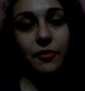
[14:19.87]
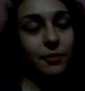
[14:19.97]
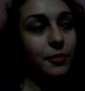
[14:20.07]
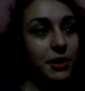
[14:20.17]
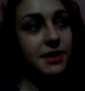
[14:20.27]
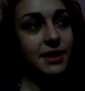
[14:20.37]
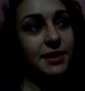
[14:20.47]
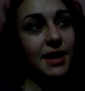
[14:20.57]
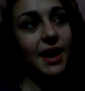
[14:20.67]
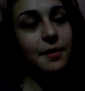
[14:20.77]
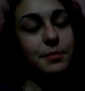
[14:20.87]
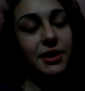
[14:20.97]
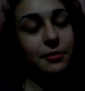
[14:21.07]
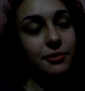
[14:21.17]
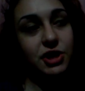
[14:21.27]
what it's like to have
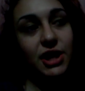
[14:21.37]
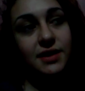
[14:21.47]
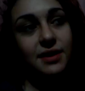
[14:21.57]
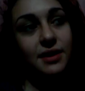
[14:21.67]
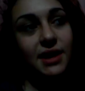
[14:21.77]
been rejected.